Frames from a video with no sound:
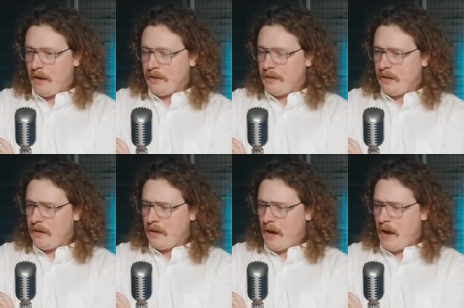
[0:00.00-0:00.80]
I
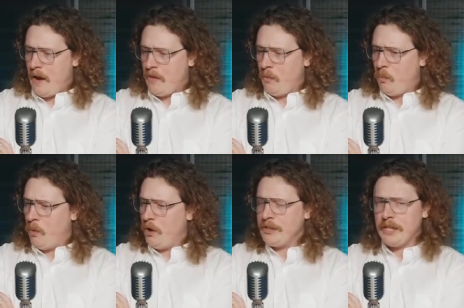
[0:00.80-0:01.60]
think uh, the
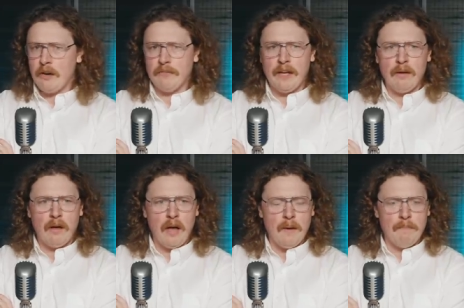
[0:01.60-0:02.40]
wording of it
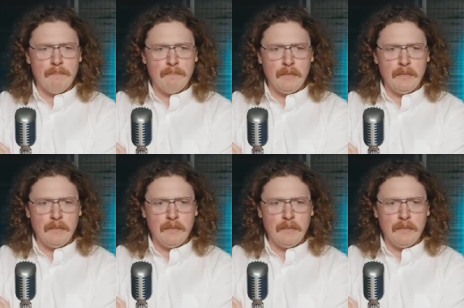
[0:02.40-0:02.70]
um,